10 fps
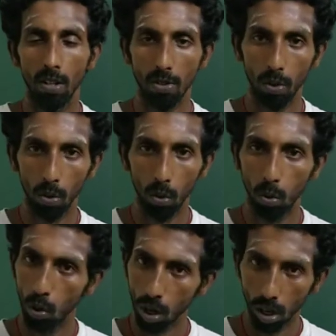So
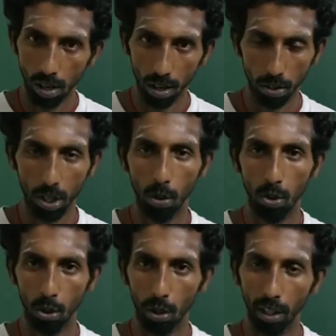who are all interested to
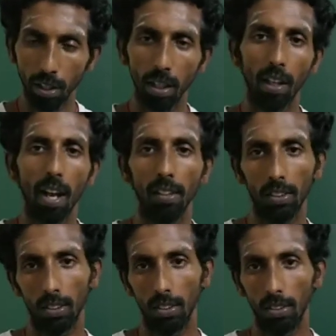join in that
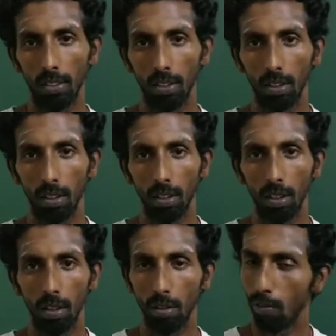class,
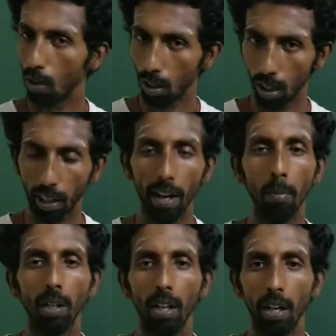for the
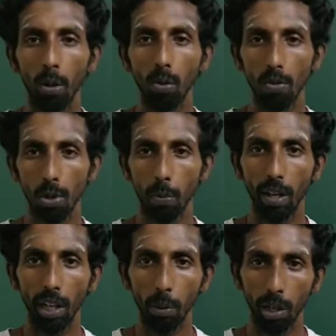academic year
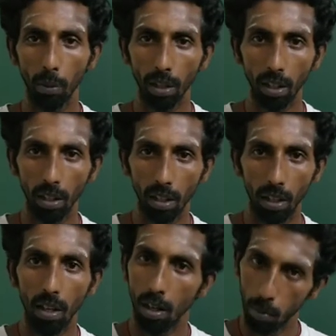2020-21,
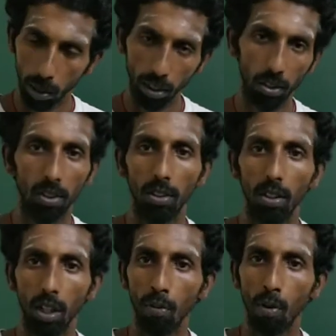please
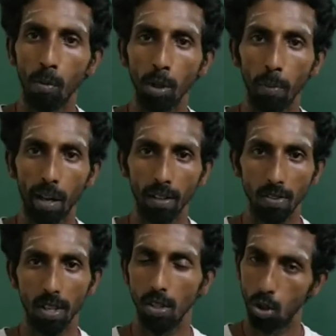inform your
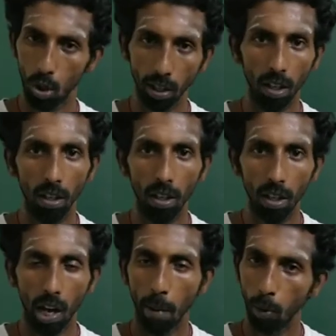parents and join.
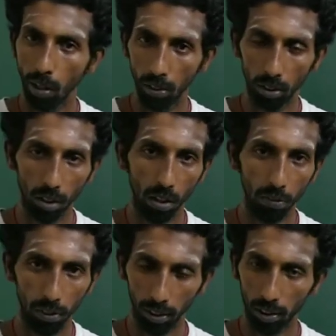I'm going to start
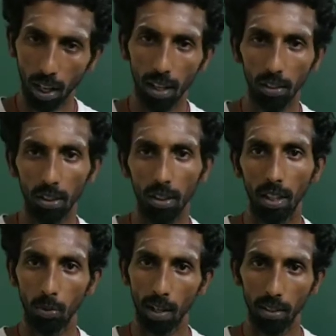physics class
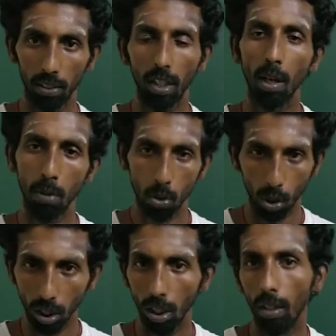as well as
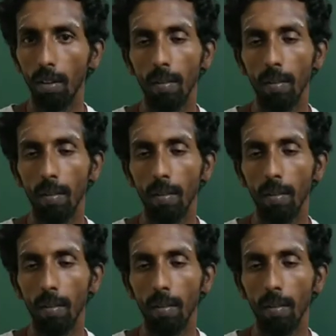chemistry